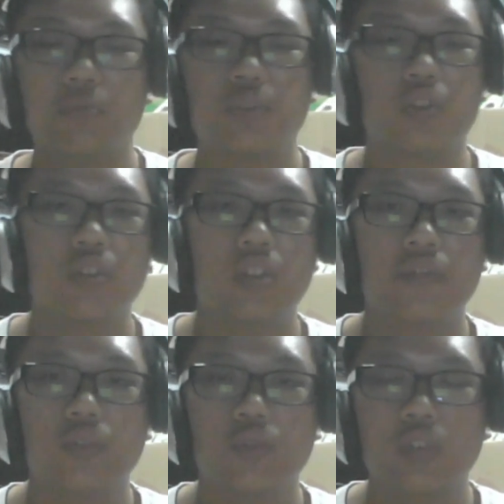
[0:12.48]
So
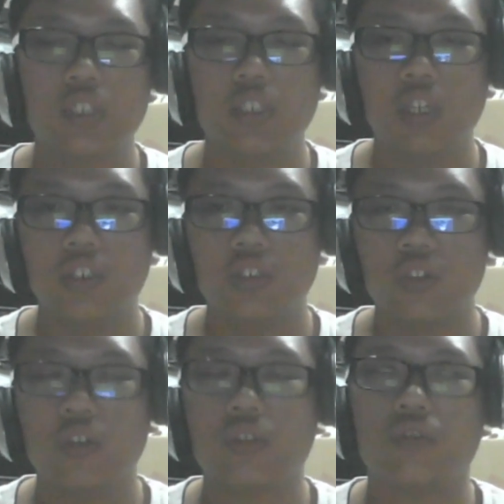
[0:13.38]
if you did not
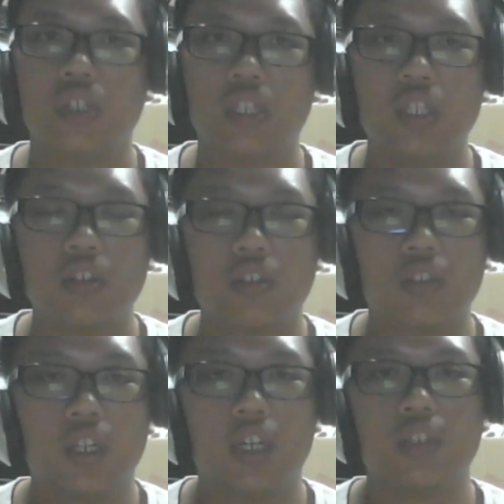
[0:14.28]
know already
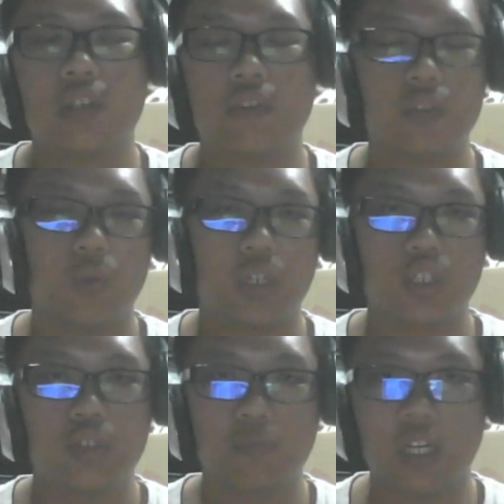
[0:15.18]
or uh, you haven't
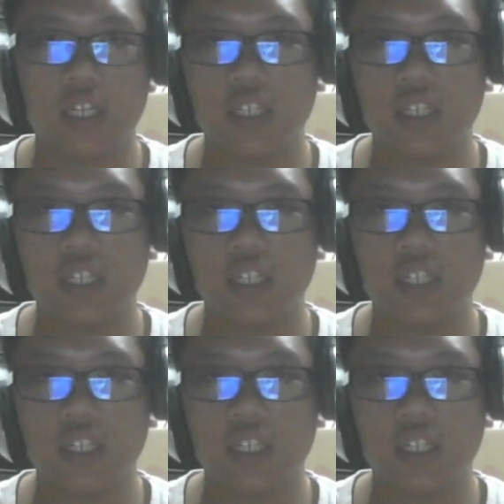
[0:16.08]
watched my